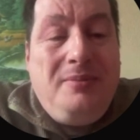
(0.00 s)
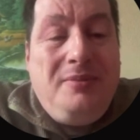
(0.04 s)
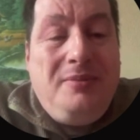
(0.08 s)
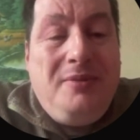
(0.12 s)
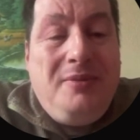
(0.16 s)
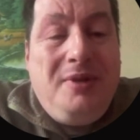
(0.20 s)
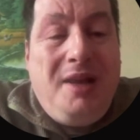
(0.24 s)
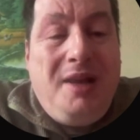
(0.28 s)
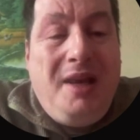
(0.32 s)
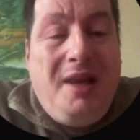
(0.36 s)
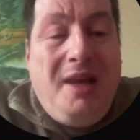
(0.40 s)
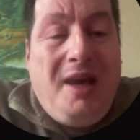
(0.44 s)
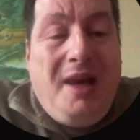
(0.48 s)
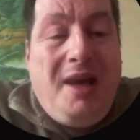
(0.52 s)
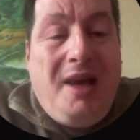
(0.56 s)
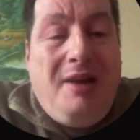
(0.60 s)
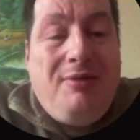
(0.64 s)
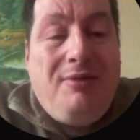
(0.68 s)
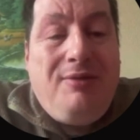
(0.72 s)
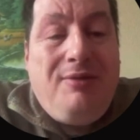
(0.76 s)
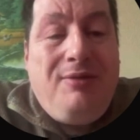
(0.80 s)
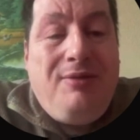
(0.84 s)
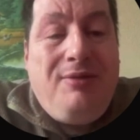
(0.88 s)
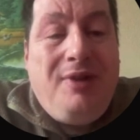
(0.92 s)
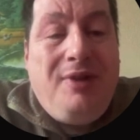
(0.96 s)
they
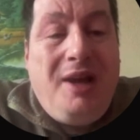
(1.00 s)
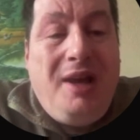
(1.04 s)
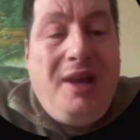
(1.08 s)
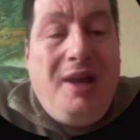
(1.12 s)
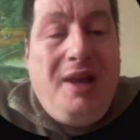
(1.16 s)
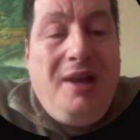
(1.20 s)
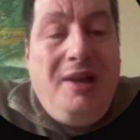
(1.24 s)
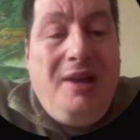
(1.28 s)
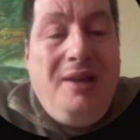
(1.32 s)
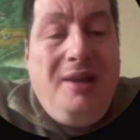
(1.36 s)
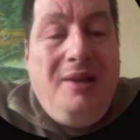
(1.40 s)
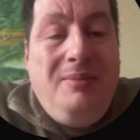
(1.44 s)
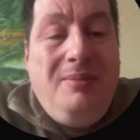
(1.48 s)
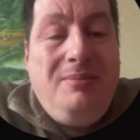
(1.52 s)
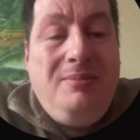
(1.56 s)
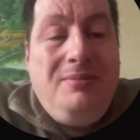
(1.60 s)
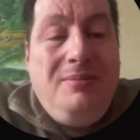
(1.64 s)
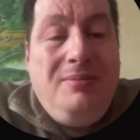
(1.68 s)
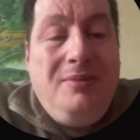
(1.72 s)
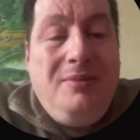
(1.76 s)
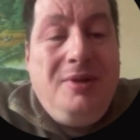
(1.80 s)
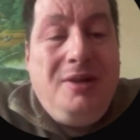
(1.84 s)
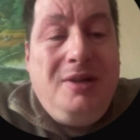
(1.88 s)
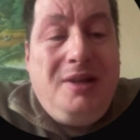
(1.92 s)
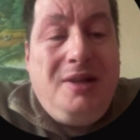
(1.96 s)
have a
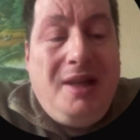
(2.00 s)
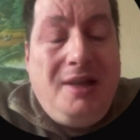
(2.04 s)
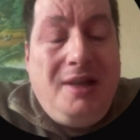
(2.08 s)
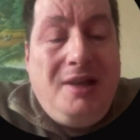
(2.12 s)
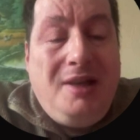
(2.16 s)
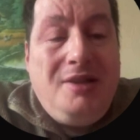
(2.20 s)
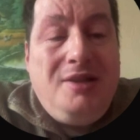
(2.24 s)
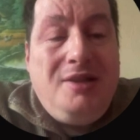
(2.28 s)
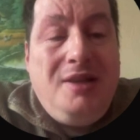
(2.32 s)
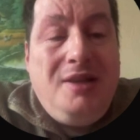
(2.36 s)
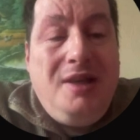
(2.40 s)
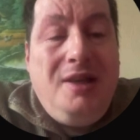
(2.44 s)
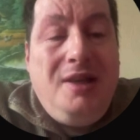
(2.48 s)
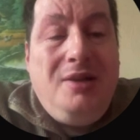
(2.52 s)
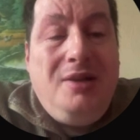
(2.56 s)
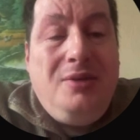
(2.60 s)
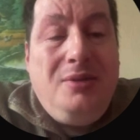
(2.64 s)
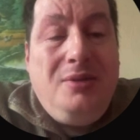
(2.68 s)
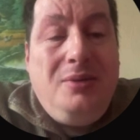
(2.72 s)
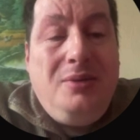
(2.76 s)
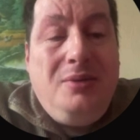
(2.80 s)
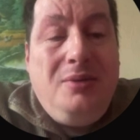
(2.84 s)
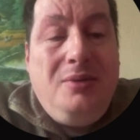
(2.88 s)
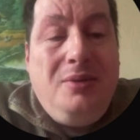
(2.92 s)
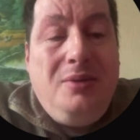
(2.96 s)
tendency
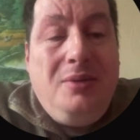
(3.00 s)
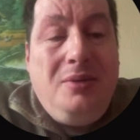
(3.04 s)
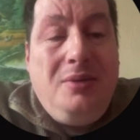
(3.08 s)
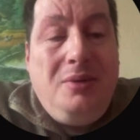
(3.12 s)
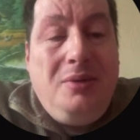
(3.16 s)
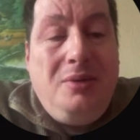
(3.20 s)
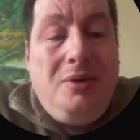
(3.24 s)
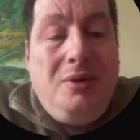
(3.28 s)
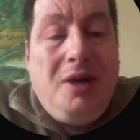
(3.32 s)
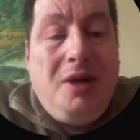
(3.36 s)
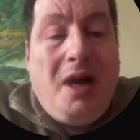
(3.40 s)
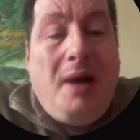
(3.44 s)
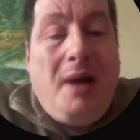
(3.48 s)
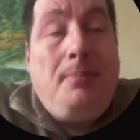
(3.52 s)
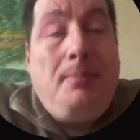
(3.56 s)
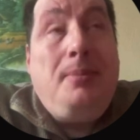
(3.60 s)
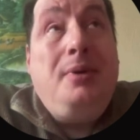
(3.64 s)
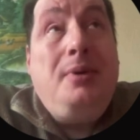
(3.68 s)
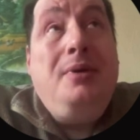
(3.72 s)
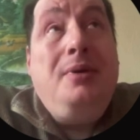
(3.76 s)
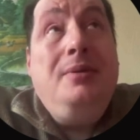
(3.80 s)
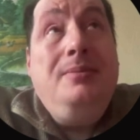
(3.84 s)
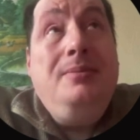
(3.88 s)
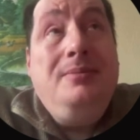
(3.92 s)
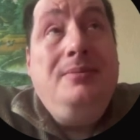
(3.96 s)
to look up
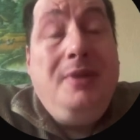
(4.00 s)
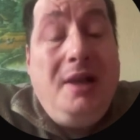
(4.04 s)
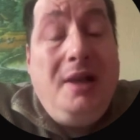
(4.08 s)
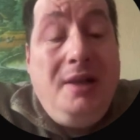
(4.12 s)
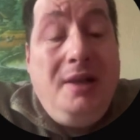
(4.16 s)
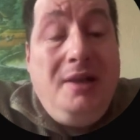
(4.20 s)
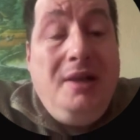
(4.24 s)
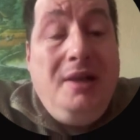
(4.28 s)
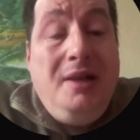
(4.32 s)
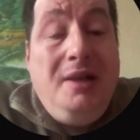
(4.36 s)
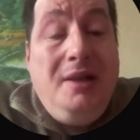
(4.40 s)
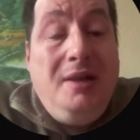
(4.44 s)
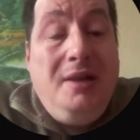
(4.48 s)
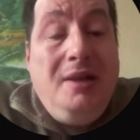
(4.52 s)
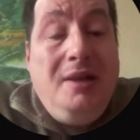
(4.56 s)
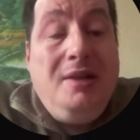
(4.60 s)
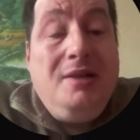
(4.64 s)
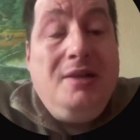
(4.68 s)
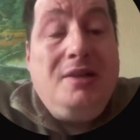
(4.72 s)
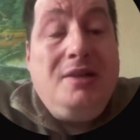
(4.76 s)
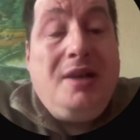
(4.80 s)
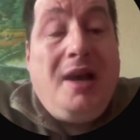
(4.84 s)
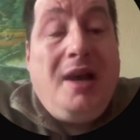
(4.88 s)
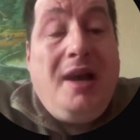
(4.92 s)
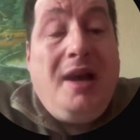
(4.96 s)
in the
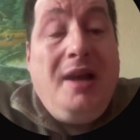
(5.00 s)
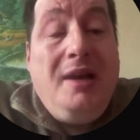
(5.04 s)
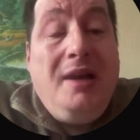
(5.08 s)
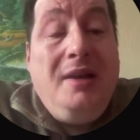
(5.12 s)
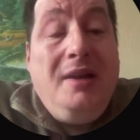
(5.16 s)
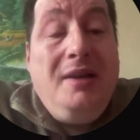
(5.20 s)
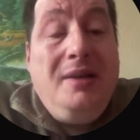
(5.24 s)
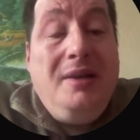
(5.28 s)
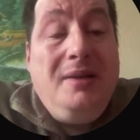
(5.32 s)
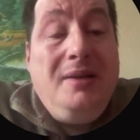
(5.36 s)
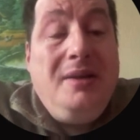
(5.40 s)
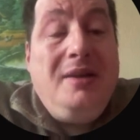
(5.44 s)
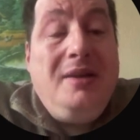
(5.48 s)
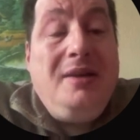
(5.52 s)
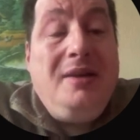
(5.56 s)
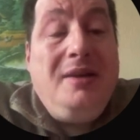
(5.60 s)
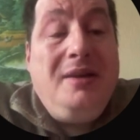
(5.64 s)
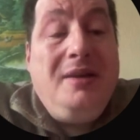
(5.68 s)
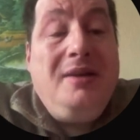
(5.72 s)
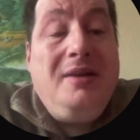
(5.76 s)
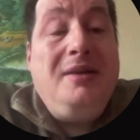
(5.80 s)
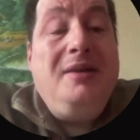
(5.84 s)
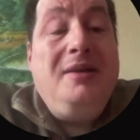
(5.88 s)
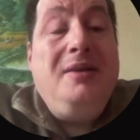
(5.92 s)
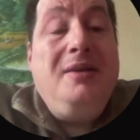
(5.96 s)
sky,
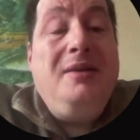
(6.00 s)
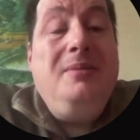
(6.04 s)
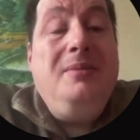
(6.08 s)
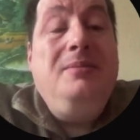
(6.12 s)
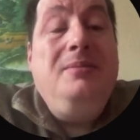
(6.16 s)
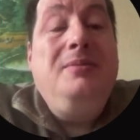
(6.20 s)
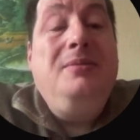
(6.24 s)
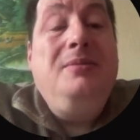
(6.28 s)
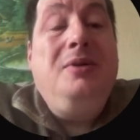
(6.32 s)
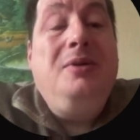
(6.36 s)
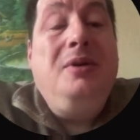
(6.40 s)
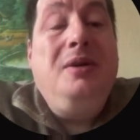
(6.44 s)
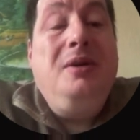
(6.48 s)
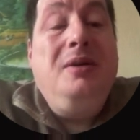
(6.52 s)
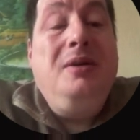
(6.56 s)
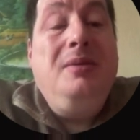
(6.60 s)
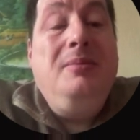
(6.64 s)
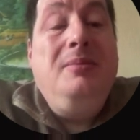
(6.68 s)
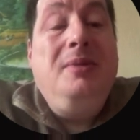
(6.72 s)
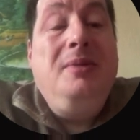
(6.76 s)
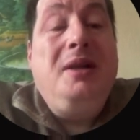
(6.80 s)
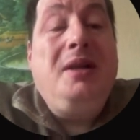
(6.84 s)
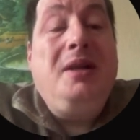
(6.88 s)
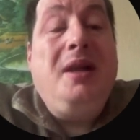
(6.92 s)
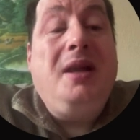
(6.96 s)
a
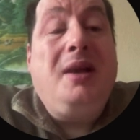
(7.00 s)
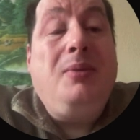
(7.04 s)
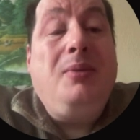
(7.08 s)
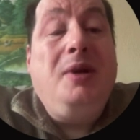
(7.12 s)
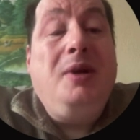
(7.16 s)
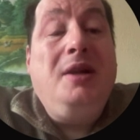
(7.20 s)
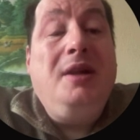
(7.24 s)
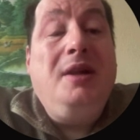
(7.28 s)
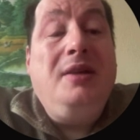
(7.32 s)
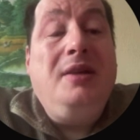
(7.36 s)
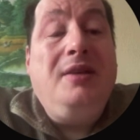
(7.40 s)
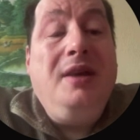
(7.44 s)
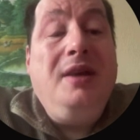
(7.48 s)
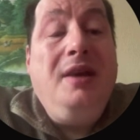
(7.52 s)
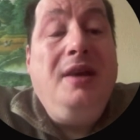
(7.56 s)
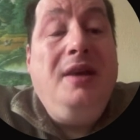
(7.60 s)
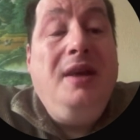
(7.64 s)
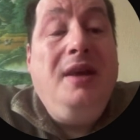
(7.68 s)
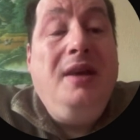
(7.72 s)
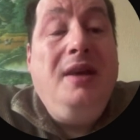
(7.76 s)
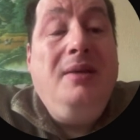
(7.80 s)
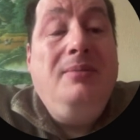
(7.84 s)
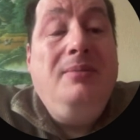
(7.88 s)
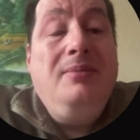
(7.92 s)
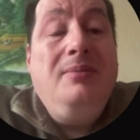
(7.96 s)
bit like when they're
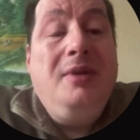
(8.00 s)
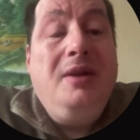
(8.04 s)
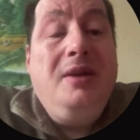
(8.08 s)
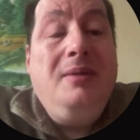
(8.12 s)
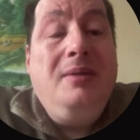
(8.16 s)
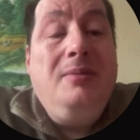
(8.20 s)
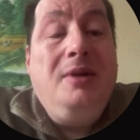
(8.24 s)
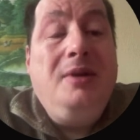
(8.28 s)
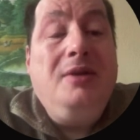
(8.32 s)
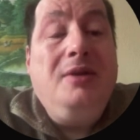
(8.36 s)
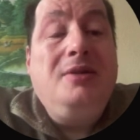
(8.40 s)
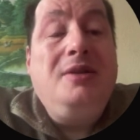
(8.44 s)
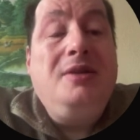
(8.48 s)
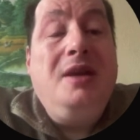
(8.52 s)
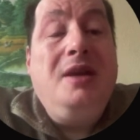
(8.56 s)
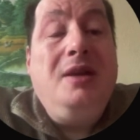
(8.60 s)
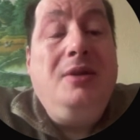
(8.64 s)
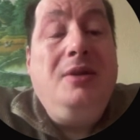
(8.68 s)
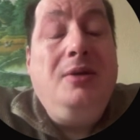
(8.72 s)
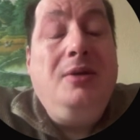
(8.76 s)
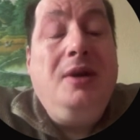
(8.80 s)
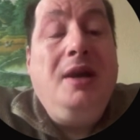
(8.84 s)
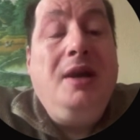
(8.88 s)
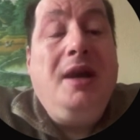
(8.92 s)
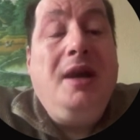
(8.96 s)
thinking, because they're
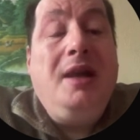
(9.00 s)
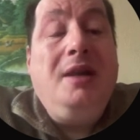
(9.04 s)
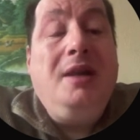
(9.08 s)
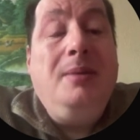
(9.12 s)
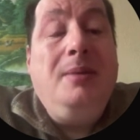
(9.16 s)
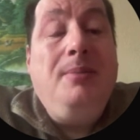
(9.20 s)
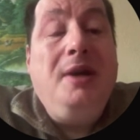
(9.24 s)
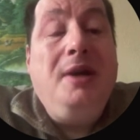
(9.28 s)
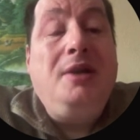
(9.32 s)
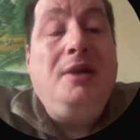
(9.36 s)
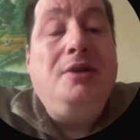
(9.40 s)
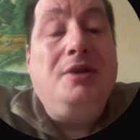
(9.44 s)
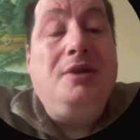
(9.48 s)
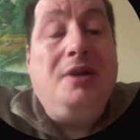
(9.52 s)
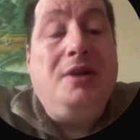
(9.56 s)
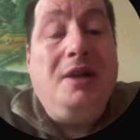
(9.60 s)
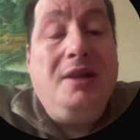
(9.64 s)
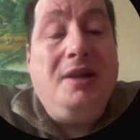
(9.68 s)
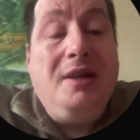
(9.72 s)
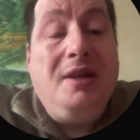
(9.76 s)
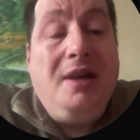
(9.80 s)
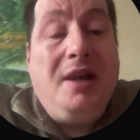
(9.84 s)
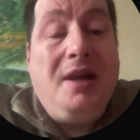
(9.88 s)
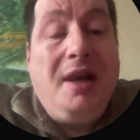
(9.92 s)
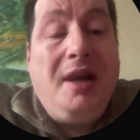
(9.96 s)
looking at the picture in
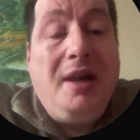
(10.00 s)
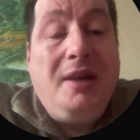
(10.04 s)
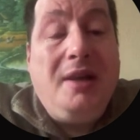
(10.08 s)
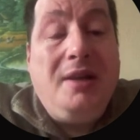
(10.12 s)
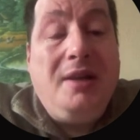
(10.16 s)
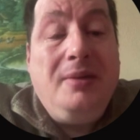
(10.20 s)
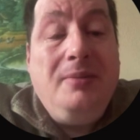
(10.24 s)
their head.